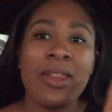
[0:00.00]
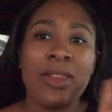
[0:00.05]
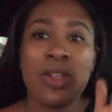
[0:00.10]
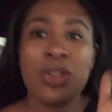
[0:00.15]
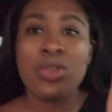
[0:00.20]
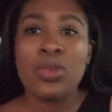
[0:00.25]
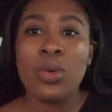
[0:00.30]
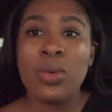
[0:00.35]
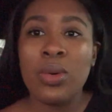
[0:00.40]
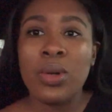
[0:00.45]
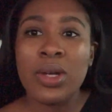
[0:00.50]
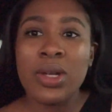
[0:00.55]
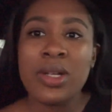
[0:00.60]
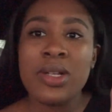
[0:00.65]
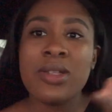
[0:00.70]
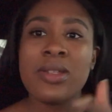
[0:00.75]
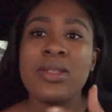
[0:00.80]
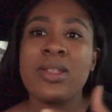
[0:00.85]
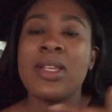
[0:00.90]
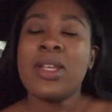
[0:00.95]
the
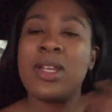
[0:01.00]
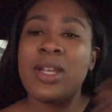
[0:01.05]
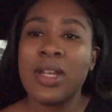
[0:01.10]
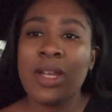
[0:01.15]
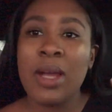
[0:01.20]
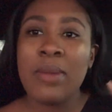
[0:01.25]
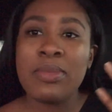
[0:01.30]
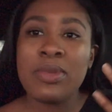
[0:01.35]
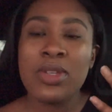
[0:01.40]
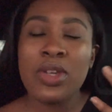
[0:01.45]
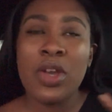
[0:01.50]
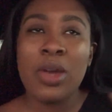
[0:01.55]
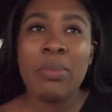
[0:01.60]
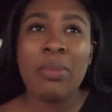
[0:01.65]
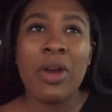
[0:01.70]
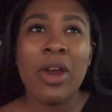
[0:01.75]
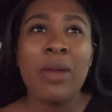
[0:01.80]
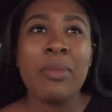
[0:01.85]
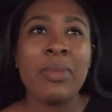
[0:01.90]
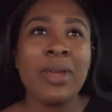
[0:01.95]
doors leading up to your
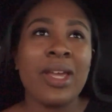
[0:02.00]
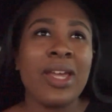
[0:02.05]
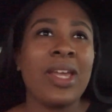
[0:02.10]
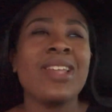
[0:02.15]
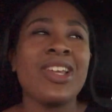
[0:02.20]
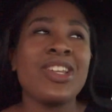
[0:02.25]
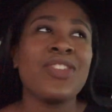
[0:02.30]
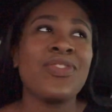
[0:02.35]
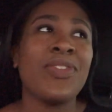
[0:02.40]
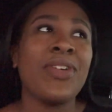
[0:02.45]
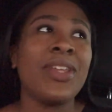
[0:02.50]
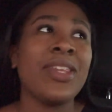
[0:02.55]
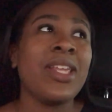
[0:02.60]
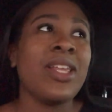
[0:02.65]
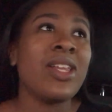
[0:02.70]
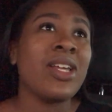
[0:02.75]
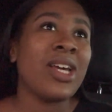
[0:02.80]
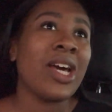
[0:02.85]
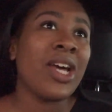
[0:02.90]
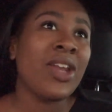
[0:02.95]
apartment, I just felt like they
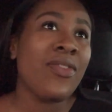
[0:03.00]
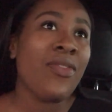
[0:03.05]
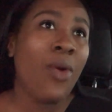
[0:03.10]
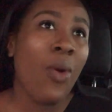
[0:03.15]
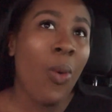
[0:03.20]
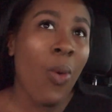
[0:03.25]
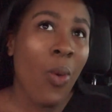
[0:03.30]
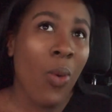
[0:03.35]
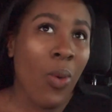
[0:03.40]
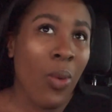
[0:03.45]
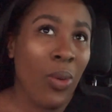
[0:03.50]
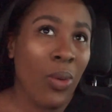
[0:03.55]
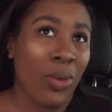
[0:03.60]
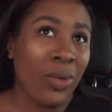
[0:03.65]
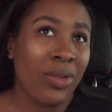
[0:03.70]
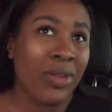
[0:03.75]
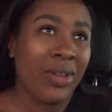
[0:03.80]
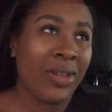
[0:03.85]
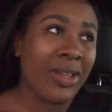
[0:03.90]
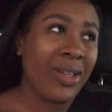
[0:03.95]
look kind of
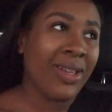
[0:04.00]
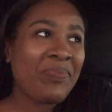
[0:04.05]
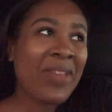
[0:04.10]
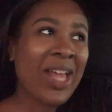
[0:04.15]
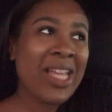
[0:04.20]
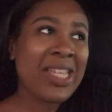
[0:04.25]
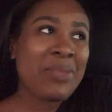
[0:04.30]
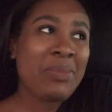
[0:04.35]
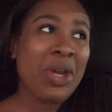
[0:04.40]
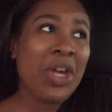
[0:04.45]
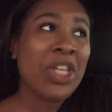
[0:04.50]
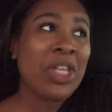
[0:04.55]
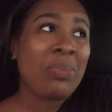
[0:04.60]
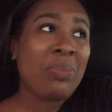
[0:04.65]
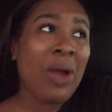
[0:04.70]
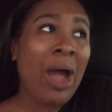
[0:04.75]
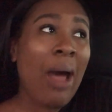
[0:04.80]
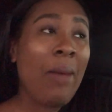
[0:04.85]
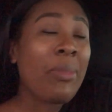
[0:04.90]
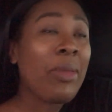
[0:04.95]
old. That's my only
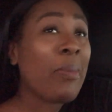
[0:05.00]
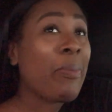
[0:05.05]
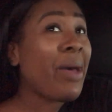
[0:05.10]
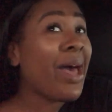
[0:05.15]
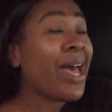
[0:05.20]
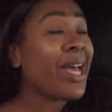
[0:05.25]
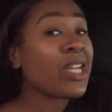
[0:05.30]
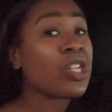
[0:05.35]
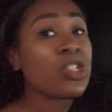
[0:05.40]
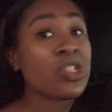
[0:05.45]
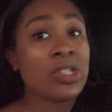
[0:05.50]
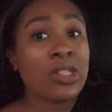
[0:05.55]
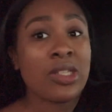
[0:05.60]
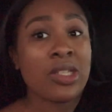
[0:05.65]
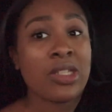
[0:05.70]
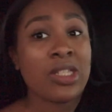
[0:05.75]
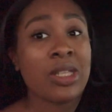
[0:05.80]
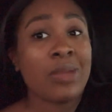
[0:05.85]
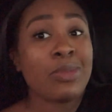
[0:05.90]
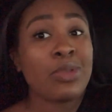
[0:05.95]
problem. The packaging
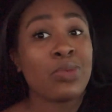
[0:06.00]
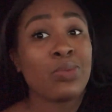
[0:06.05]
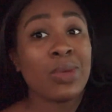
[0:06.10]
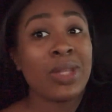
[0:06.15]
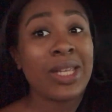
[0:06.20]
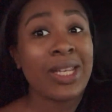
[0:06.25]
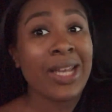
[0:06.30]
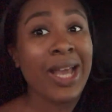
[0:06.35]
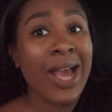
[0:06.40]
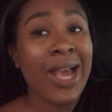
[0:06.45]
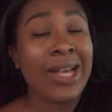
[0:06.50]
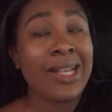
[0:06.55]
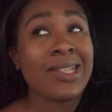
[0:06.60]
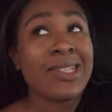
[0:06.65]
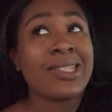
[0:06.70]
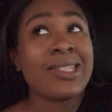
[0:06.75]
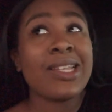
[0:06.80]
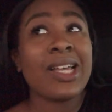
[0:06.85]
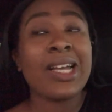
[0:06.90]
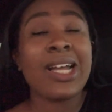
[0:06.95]
system is really
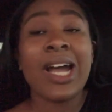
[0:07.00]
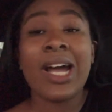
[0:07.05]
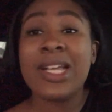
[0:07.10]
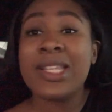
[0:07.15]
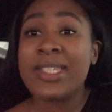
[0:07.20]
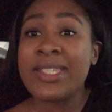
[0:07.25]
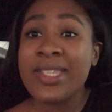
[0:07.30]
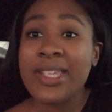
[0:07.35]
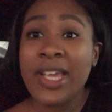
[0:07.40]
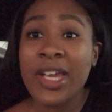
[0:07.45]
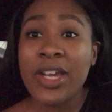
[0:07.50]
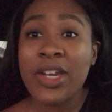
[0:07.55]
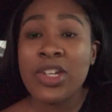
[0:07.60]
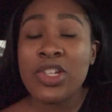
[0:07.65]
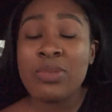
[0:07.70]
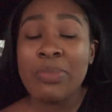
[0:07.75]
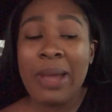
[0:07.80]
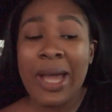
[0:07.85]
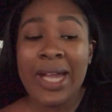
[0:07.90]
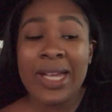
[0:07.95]
nice, the
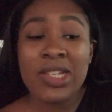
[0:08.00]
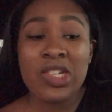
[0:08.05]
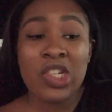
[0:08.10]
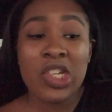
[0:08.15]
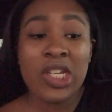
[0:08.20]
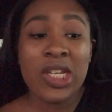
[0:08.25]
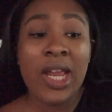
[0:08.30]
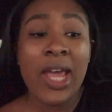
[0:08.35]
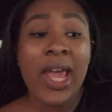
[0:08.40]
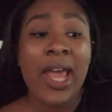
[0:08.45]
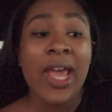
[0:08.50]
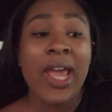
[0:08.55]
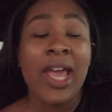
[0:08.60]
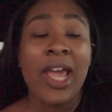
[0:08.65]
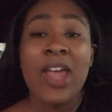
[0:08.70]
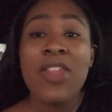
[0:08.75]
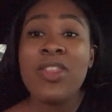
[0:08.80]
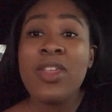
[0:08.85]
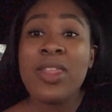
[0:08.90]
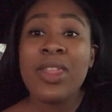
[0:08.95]
concierge packaging,
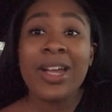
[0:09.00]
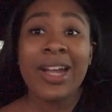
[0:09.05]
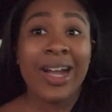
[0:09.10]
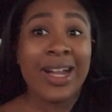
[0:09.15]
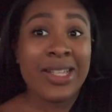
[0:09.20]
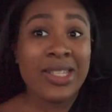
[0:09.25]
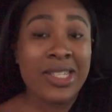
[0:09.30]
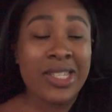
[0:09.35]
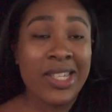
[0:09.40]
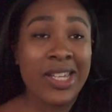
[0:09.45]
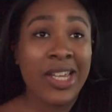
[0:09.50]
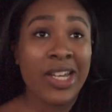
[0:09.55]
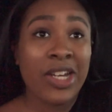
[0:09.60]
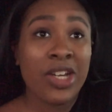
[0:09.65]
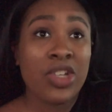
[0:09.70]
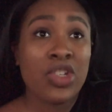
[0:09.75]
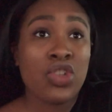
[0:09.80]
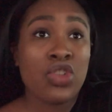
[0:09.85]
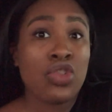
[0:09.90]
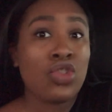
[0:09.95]
and then the
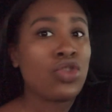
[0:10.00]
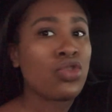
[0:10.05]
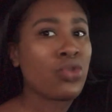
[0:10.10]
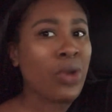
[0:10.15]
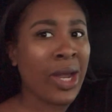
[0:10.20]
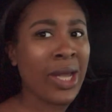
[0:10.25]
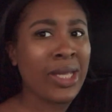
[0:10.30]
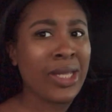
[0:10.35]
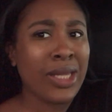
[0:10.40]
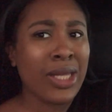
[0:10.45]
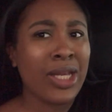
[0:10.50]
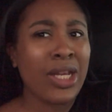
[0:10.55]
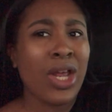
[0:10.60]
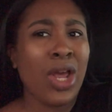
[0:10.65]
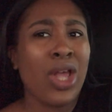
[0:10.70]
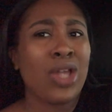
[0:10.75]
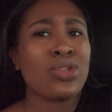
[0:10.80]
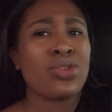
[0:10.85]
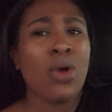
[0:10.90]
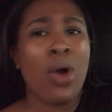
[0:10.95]
concierge dry
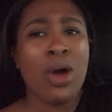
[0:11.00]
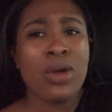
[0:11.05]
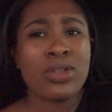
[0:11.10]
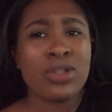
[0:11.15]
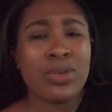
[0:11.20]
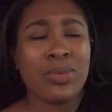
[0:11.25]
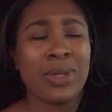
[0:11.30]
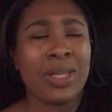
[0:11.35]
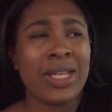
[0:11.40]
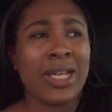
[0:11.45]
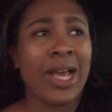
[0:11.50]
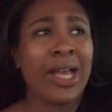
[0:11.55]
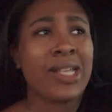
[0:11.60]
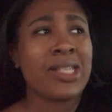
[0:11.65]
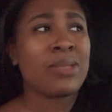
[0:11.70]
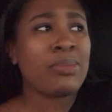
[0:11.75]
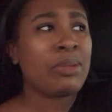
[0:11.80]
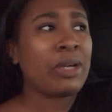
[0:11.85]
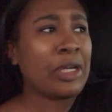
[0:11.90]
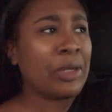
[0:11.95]
cleaning is also really
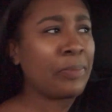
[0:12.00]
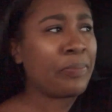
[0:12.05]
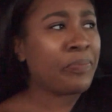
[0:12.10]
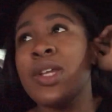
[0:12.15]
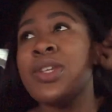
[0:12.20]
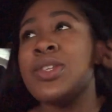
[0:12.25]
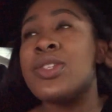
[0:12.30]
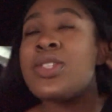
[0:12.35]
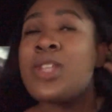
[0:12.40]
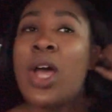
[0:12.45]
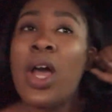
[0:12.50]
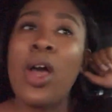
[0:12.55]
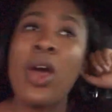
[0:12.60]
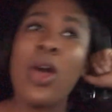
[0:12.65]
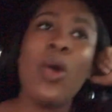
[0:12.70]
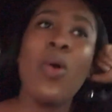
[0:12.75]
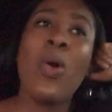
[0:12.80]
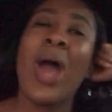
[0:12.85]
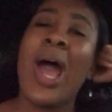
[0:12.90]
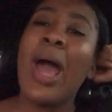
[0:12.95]
nice, but So
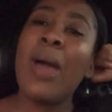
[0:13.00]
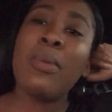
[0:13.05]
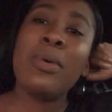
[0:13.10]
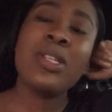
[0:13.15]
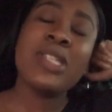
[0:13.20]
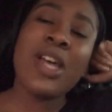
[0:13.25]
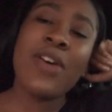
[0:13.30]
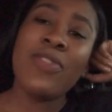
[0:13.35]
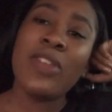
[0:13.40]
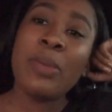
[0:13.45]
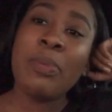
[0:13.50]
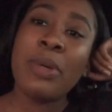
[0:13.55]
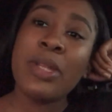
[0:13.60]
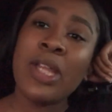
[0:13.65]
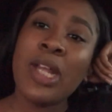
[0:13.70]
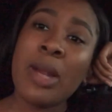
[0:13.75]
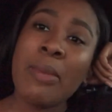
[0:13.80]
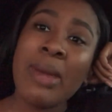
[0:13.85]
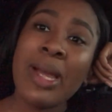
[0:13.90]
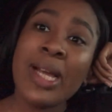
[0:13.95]
I will definitely put
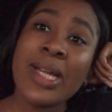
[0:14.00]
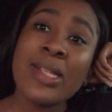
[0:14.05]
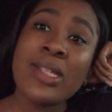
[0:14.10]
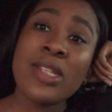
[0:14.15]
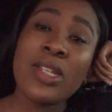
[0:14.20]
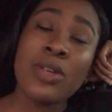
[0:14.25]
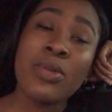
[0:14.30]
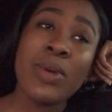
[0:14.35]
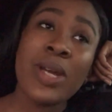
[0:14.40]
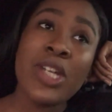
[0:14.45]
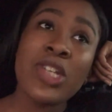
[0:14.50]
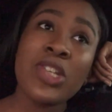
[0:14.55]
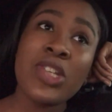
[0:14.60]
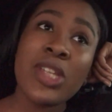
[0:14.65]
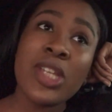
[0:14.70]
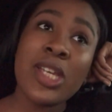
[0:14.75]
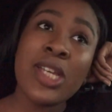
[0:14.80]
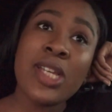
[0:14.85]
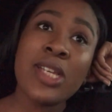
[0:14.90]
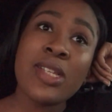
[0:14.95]
that on my
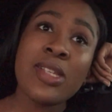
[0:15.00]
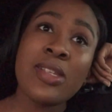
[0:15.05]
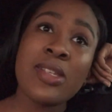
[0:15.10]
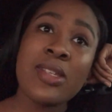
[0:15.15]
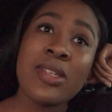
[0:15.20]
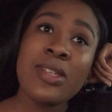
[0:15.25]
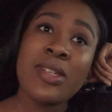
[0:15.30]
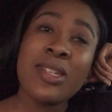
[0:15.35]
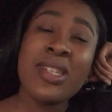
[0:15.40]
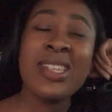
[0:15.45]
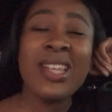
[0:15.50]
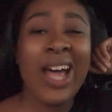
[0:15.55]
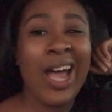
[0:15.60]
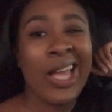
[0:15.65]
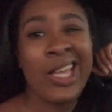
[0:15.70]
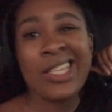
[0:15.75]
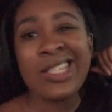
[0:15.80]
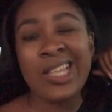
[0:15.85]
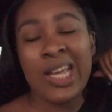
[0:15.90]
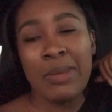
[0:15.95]
consideration list.
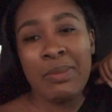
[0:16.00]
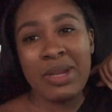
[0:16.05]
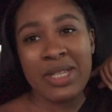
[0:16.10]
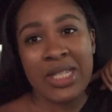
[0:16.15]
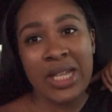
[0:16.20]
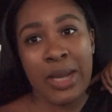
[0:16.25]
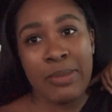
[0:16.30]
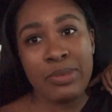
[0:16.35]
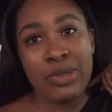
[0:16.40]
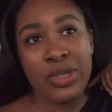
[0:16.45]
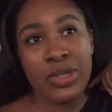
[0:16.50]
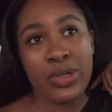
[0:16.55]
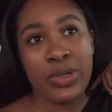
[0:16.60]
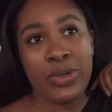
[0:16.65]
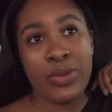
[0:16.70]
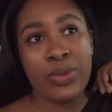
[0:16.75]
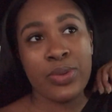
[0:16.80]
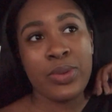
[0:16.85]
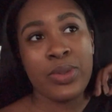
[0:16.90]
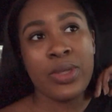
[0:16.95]
It's not my top
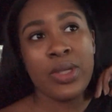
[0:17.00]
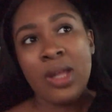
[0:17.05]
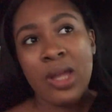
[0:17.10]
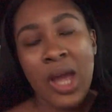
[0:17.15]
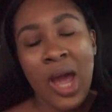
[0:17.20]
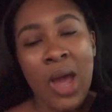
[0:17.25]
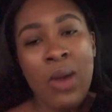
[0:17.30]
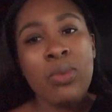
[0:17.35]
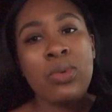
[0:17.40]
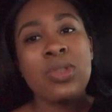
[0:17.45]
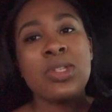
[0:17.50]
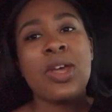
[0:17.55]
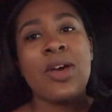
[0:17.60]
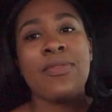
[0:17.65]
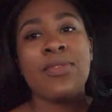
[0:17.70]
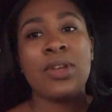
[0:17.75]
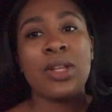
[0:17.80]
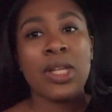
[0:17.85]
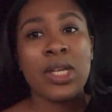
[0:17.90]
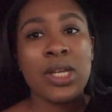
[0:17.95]
2. I will
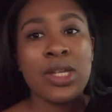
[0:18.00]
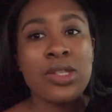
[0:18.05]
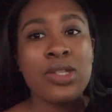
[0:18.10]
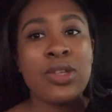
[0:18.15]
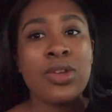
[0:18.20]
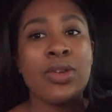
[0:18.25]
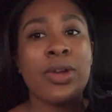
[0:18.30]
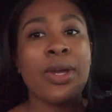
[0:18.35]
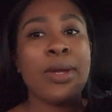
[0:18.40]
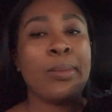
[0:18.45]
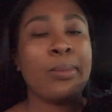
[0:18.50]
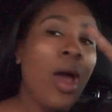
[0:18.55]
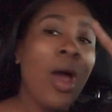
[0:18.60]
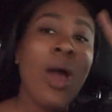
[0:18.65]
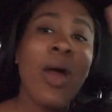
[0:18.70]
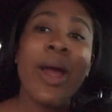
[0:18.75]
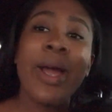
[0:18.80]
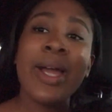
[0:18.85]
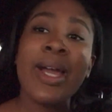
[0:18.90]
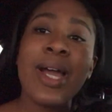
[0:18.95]
definitely consider it.
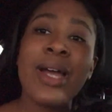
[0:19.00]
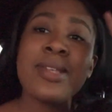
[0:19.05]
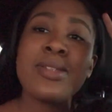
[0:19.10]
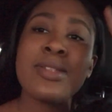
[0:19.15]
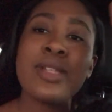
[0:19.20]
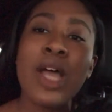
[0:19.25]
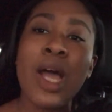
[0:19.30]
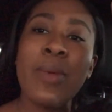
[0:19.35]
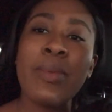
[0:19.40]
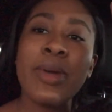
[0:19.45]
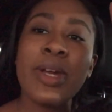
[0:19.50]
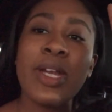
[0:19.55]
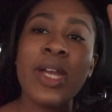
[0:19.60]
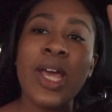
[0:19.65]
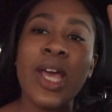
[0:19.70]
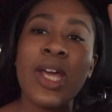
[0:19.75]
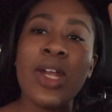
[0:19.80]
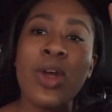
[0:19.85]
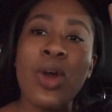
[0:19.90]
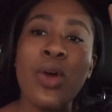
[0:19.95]
All right, guys, now we're gonna
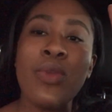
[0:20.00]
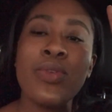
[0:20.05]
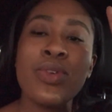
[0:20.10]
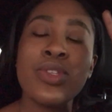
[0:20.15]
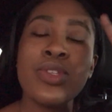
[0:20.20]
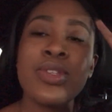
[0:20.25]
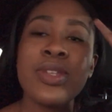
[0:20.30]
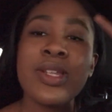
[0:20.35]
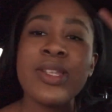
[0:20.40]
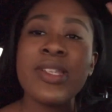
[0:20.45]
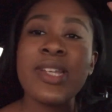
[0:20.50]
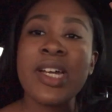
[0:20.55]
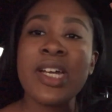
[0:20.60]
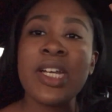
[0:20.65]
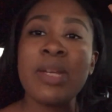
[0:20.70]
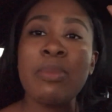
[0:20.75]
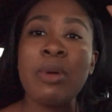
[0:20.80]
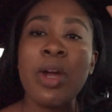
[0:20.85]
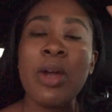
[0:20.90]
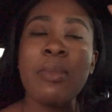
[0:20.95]
head over to the
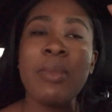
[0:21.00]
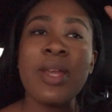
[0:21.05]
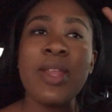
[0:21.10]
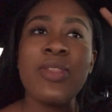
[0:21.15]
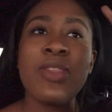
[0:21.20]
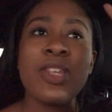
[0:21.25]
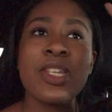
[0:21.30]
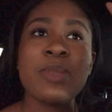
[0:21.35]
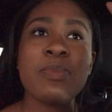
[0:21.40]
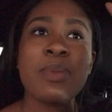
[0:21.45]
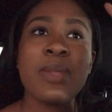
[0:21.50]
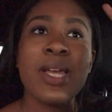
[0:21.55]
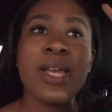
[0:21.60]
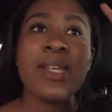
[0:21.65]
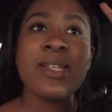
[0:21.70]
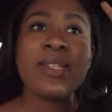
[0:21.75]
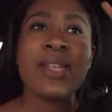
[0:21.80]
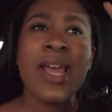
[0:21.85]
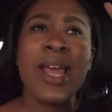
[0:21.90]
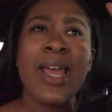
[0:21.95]
second apartment. This
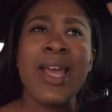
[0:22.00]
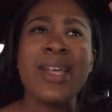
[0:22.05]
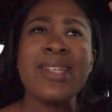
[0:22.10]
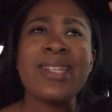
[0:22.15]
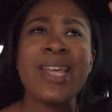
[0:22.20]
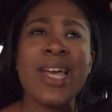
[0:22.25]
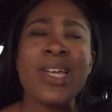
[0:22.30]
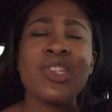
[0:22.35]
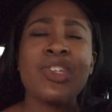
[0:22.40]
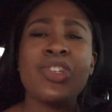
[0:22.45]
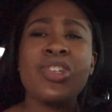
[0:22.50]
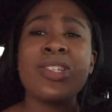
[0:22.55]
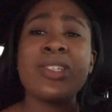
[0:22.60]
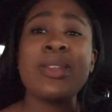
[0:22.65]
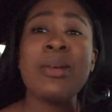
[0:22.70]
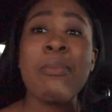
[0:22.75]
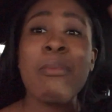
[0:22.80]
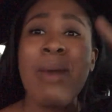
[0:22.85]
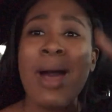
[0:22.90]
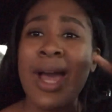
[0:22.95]
place is actually
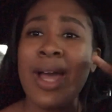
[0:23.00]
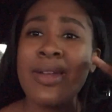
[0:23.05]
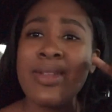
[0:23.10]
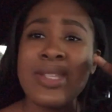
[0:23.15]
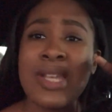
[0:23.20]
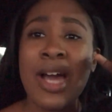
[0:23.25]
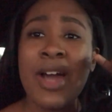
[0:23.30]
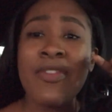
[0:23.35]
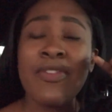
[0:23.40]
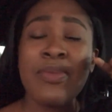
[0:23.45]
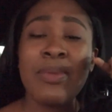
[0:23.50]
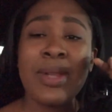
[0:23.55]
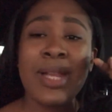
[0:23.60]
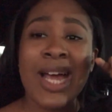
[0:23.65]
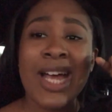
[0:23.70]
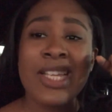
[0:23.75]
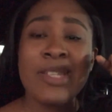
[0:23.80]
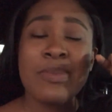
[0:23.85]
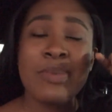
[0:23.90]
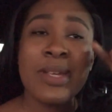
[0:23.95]
just a mile down from the
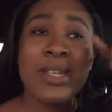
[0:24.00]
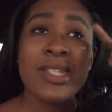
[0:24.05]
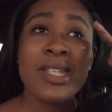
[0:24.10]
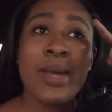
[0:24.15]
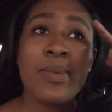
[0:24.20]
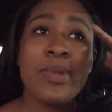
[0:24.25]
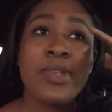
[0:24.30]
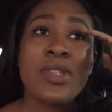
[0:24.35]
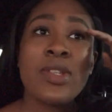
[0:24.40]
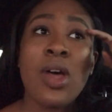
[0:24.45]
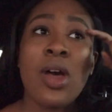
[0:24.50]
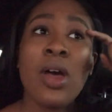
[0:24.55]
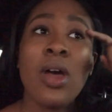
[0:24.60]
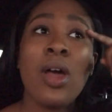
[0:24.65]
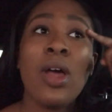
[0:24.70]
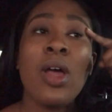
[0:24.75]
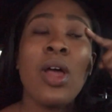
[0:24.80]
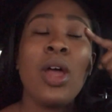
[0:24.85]
last place that we saw.